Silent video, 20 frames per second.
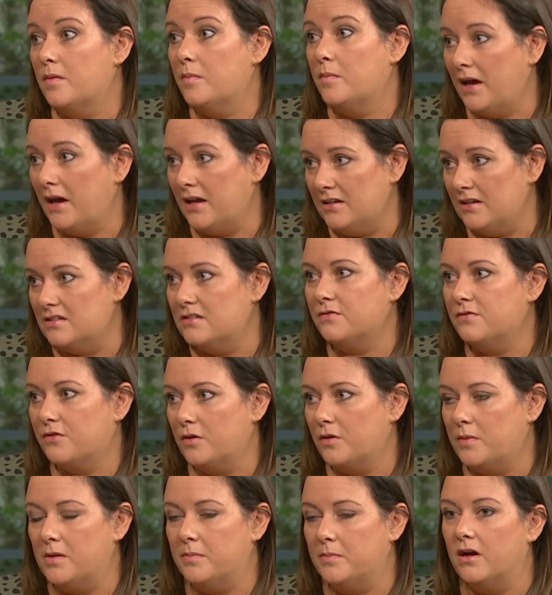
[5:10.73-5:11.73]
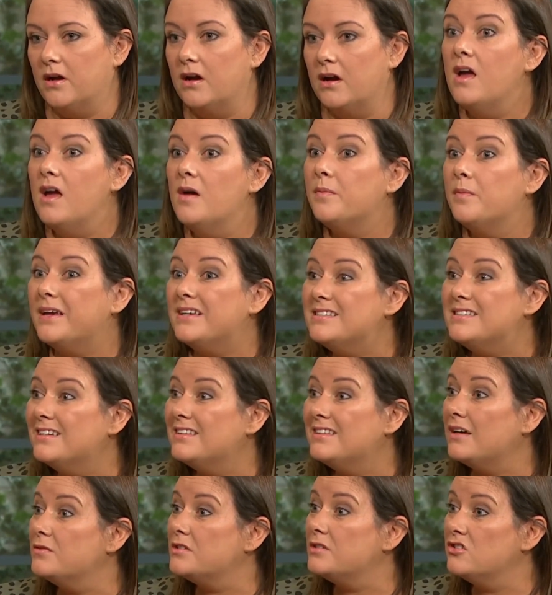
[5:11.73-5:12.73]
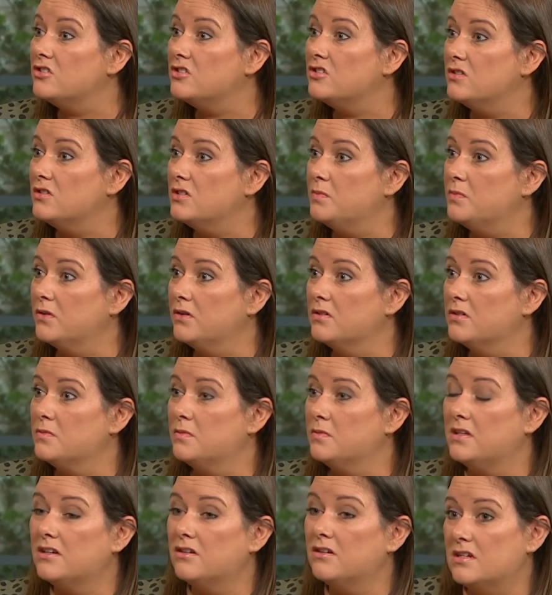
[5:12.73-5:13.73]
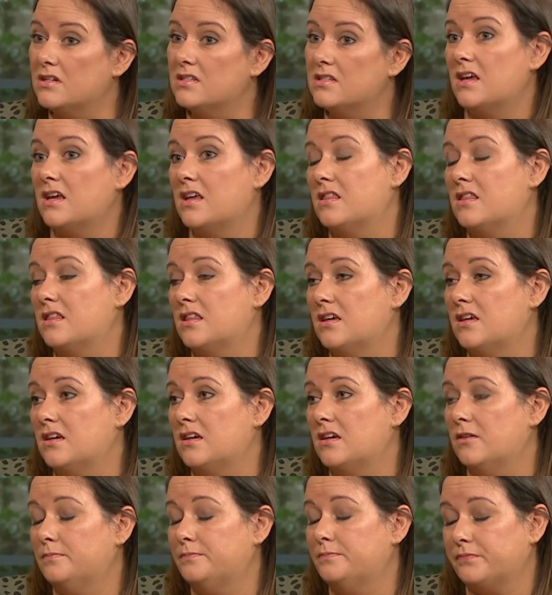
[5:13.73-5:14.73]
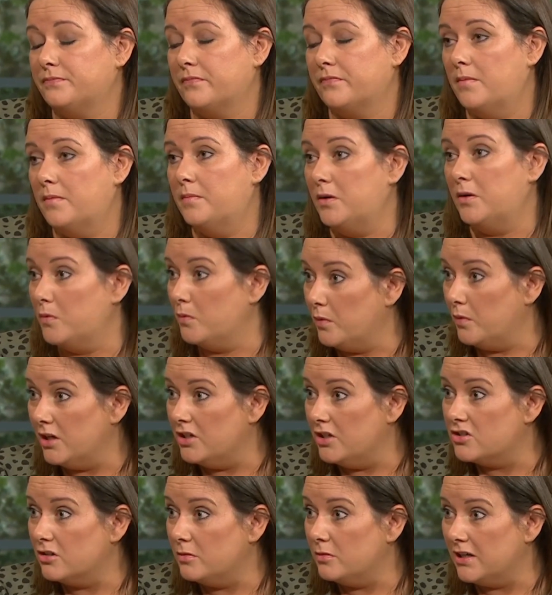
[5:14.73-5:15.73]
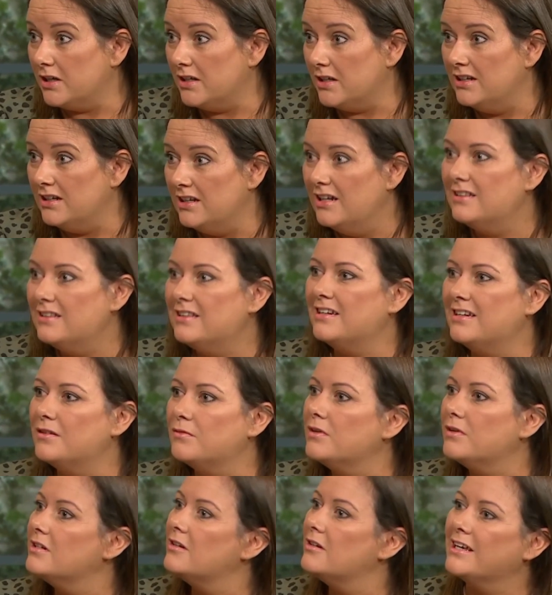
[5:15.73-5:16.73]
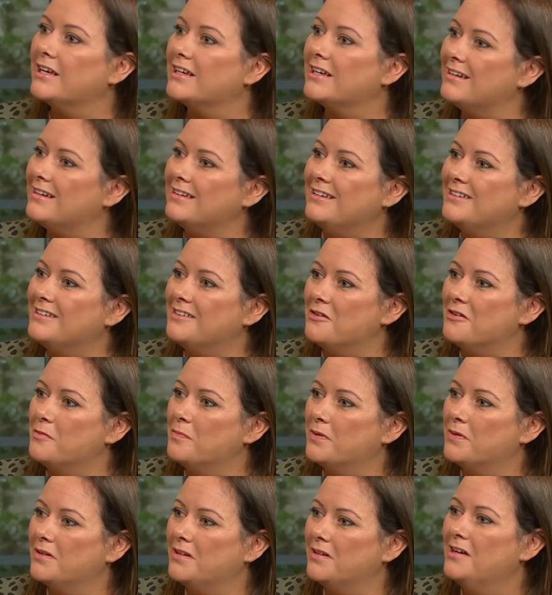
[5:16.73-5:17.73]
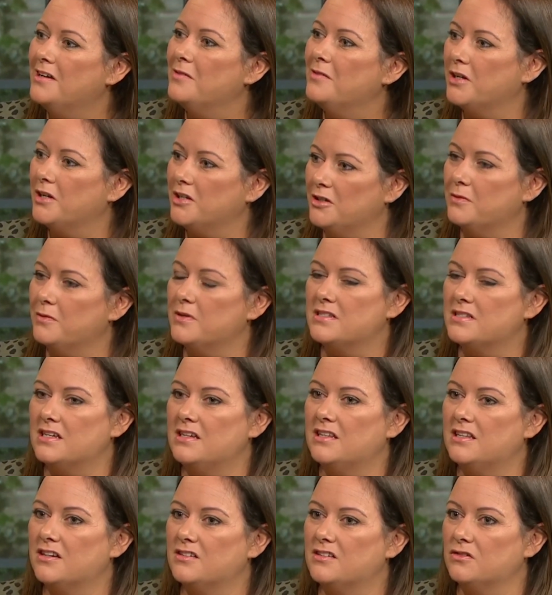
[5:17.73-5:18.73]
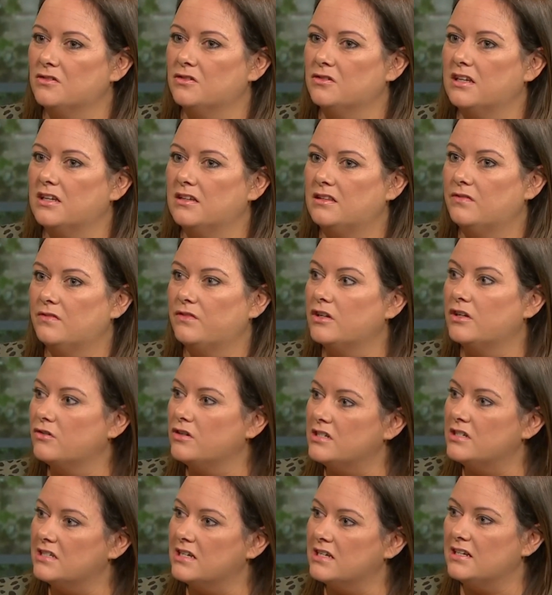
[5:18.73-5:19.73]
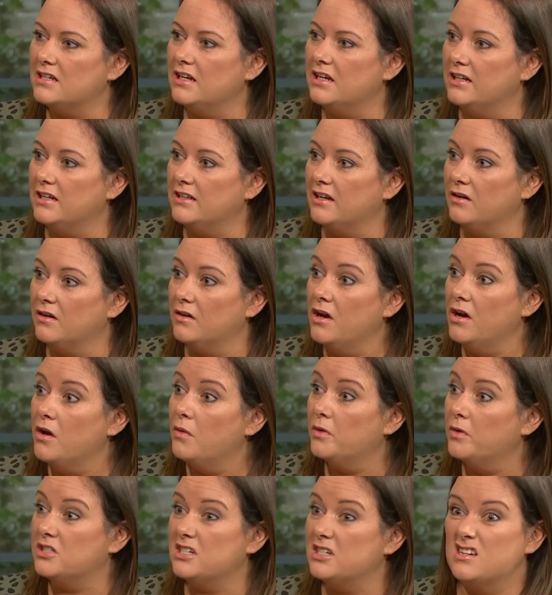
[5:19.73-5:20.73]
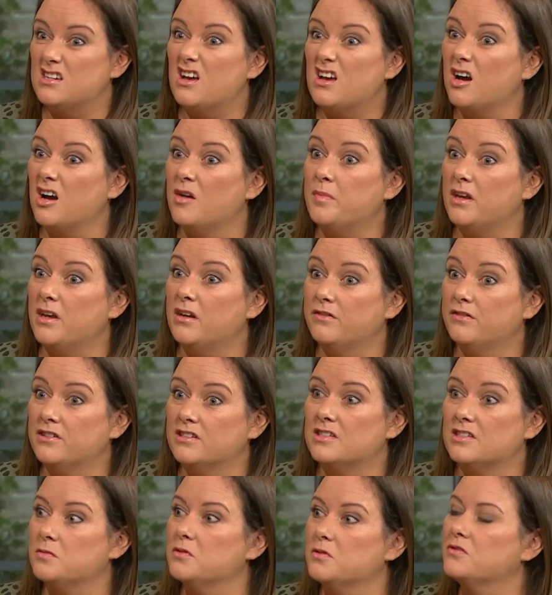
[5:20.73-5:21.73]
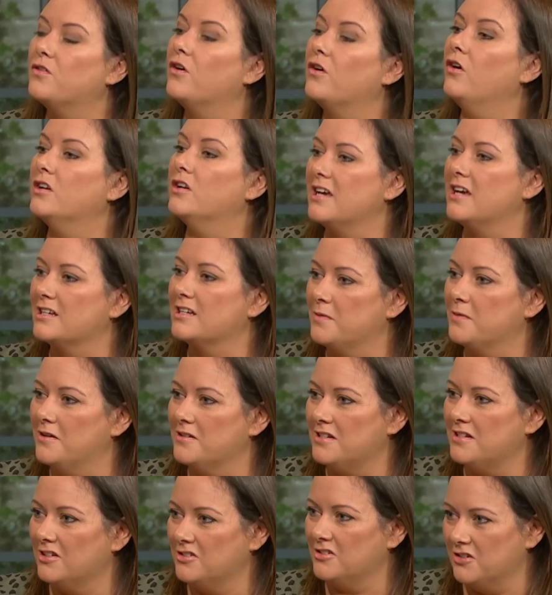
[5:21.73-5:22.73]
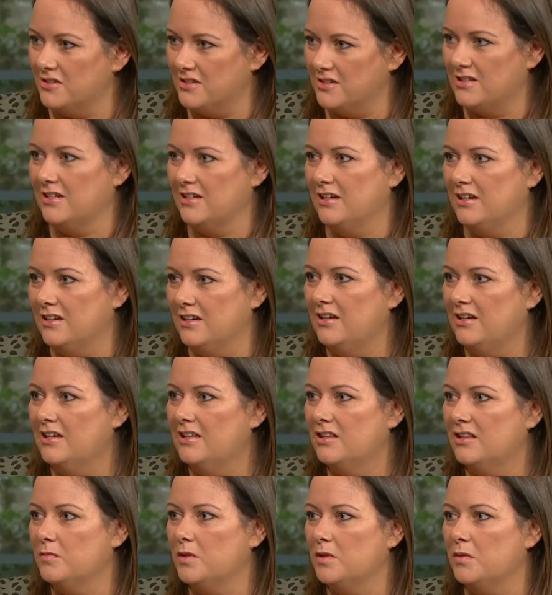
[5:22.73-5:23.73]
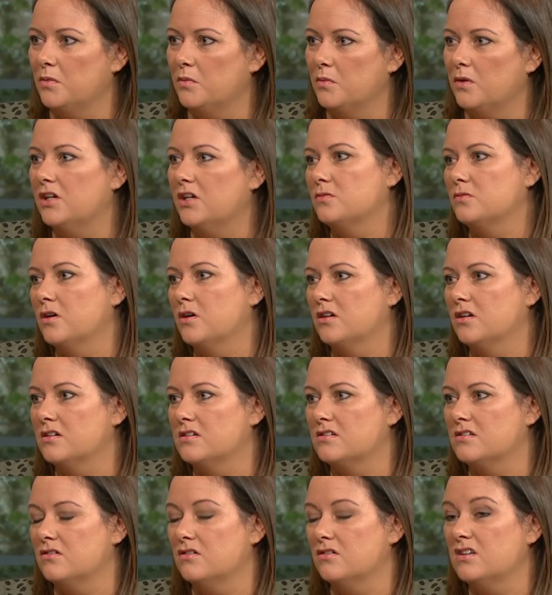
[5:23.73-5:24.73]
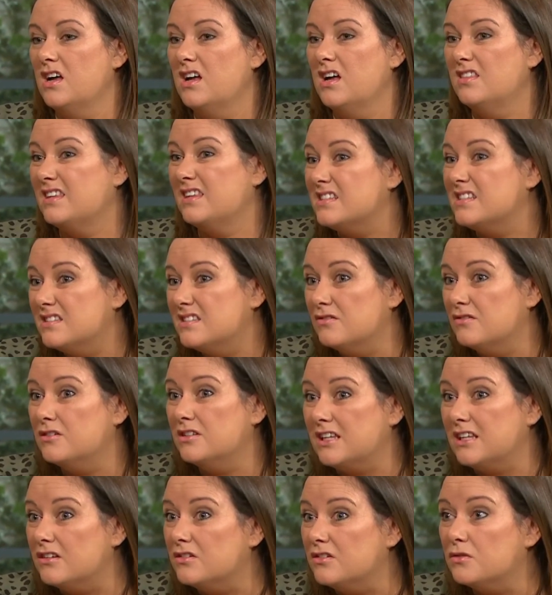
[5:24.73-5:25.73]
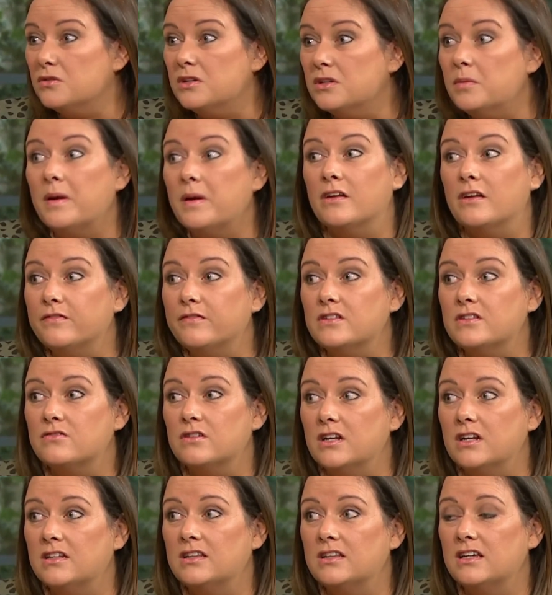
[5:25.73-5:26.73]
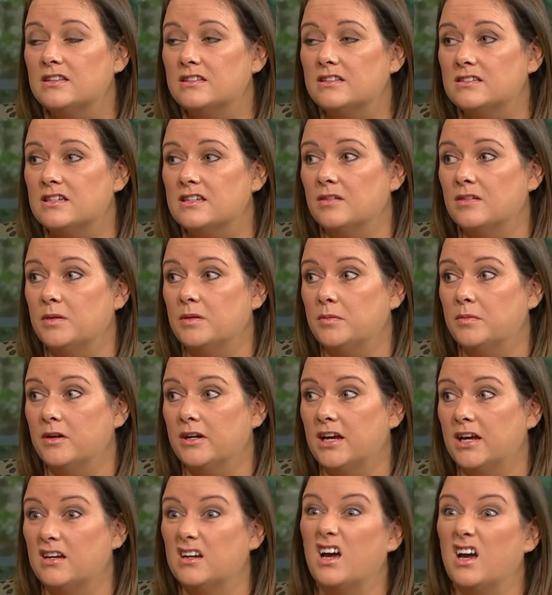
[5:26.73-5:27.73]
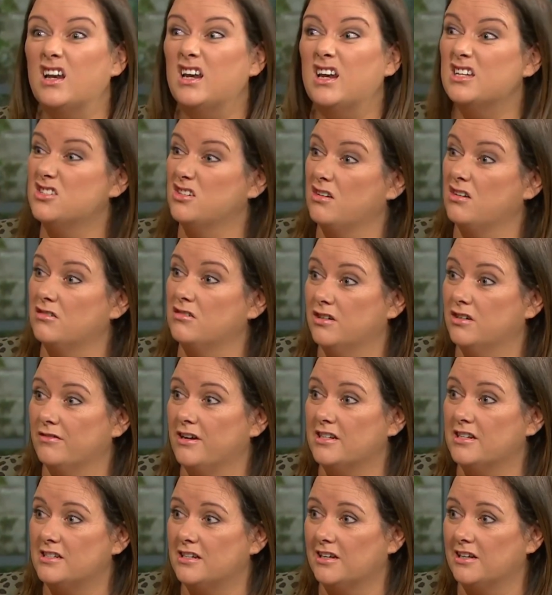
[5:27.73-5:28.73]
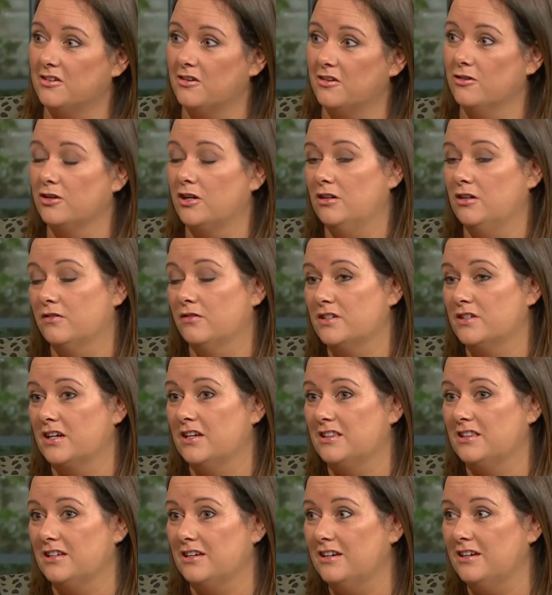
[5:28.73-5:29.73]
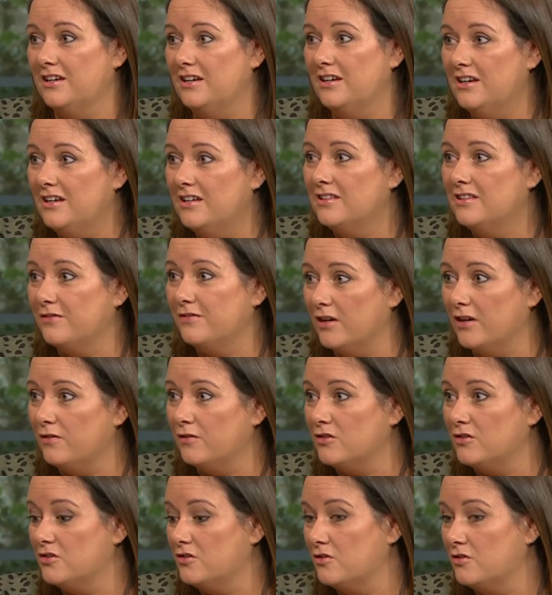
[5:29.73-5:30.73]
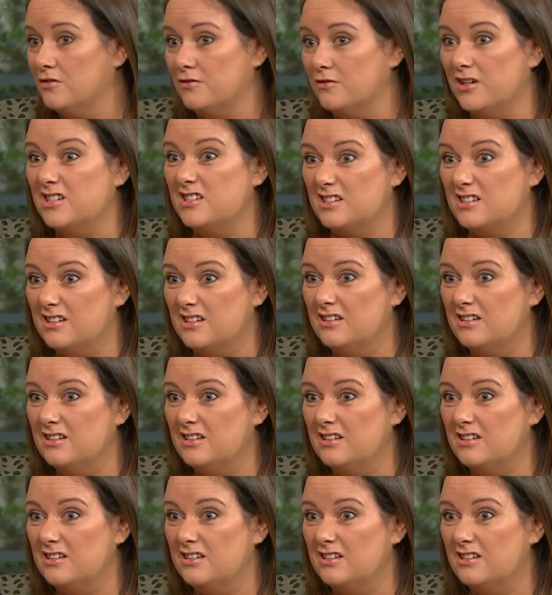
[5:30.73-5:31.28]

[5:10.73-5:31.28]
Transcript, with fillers: band for people there. Basically, that was introduced because with the increase in the minimum wage coming in, they didn't want all that getting eaten up yeah. by USC there. So they, have increased that slightly there, which has knock on benefit, I suppose, for all taxpayers, not just the, the minimum wage workers. So that's the re- they're the only benefits really that the single people are getting, unless you're, you're renting and you're lucky enough to get the, the 500, 500 euro rent. Euro.